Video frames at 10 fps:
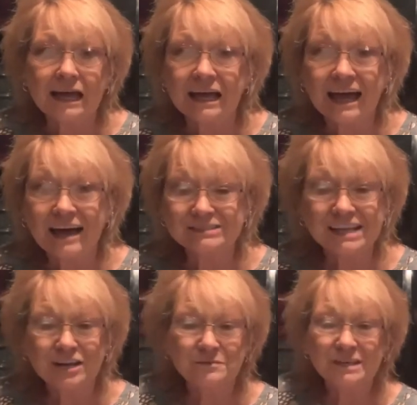I was on
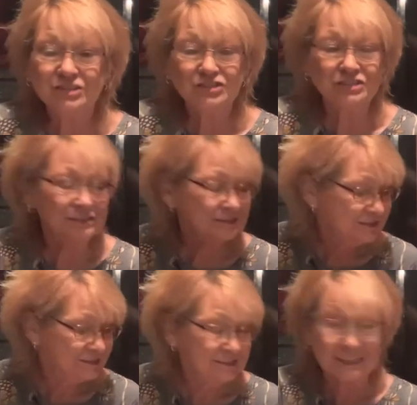a mission
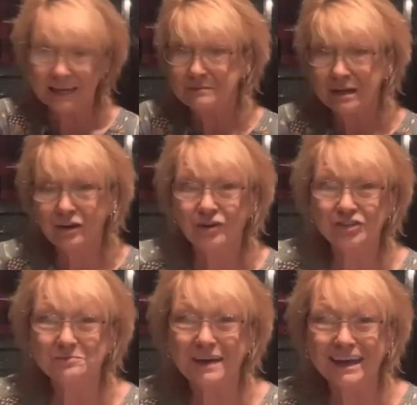to get my
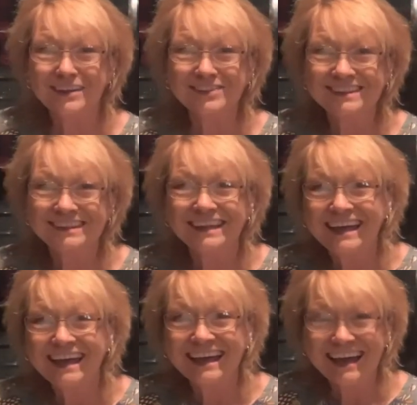largemouth.
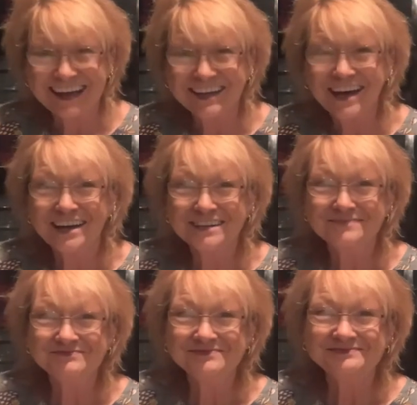I got
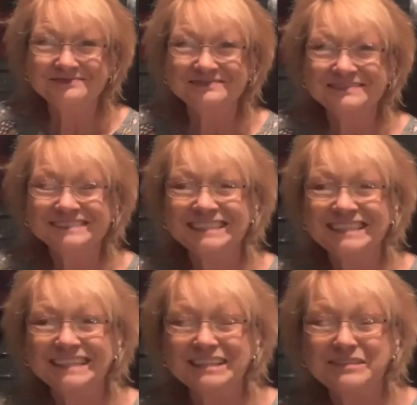them.
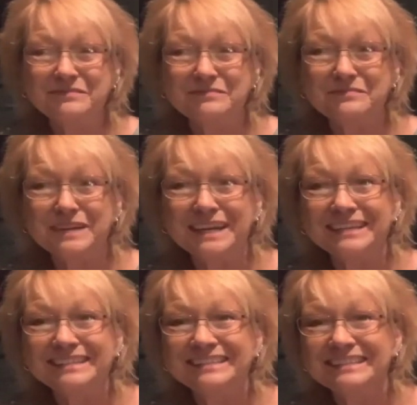But
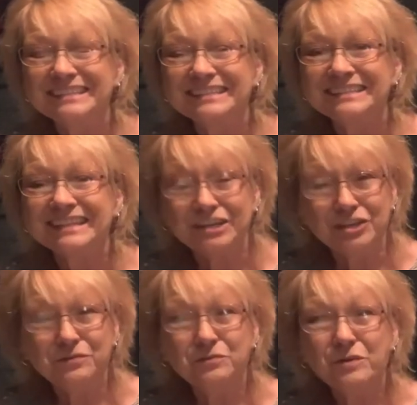thank you
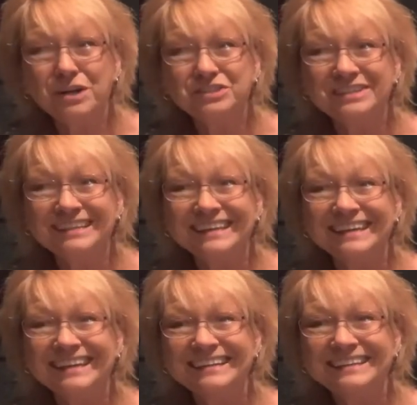for watching
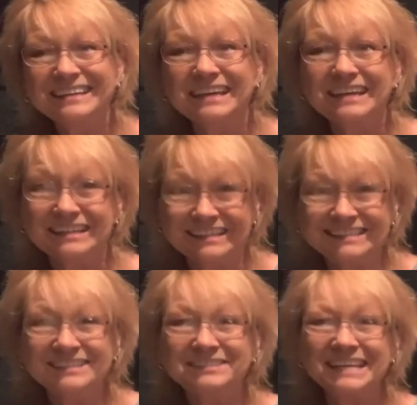again, and
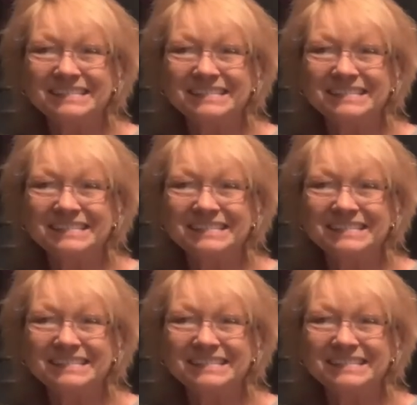until next